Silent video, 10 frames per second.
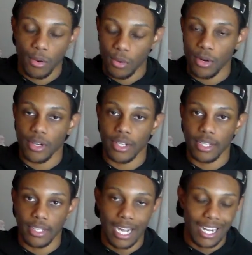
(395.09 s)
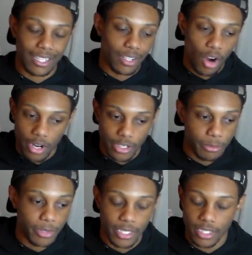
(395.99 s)
or uh,
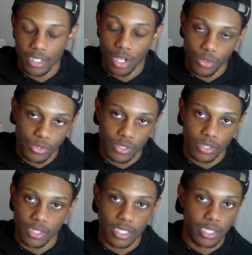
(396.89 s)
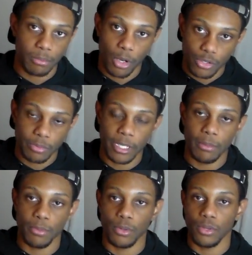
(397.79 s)
arguably closer than most
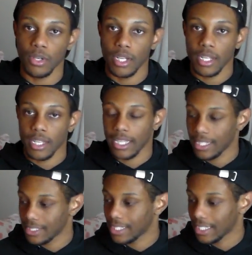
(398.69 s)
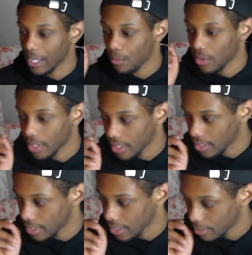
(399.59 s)
people is that they want
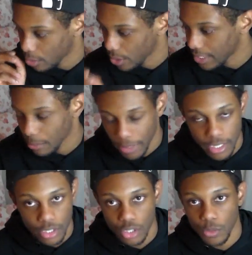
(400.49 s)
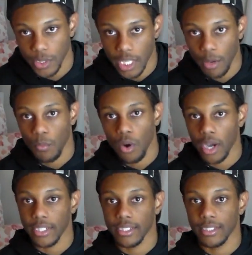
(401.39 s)
to create the means to do what they
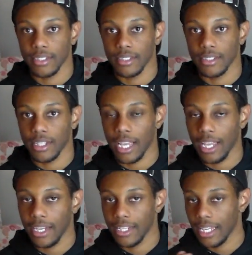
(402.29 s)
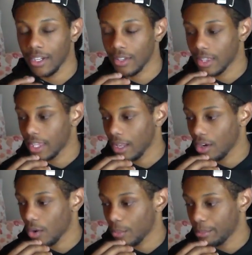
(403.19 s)
want and they they
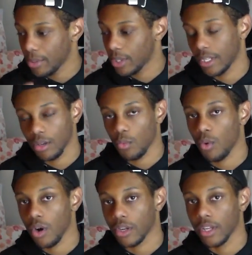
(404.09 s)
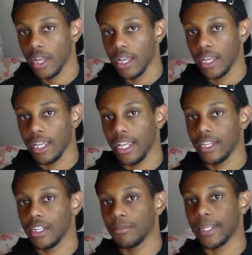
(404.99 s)
don't put in the work and
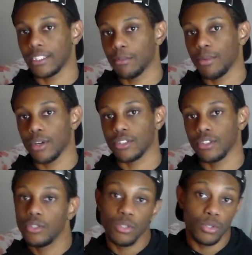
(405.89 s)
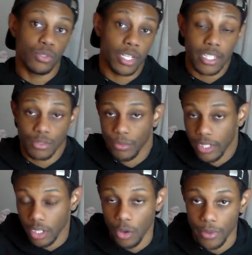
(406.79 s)
end up like the person who does want
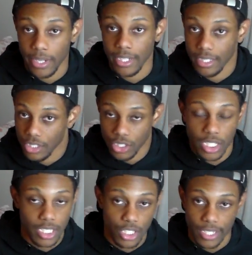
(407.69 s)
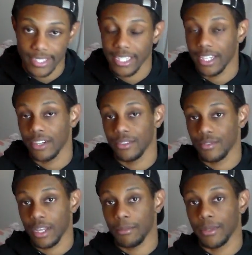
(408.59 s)
to go in and just get a check and take care of the
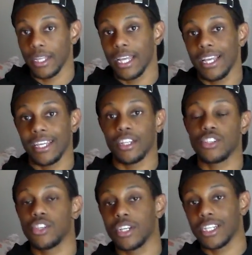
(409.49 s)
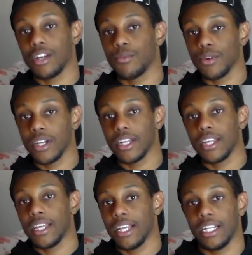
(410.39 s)
family and they're stuck in that rut
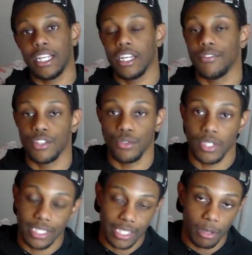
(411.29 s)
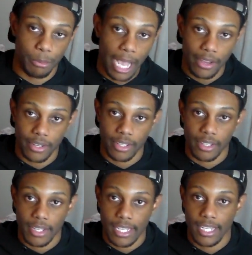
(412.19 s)
and they never do anything about it
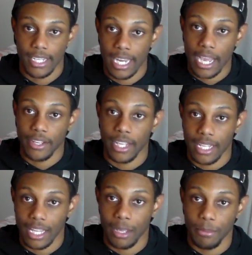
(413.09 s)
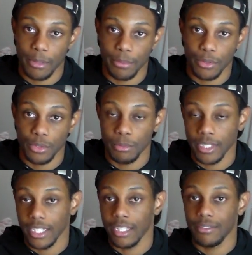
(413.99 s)
and now you got a lot of people who
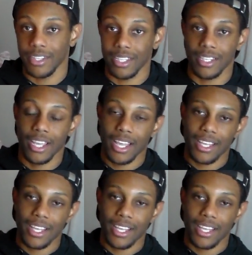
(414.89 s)
believe in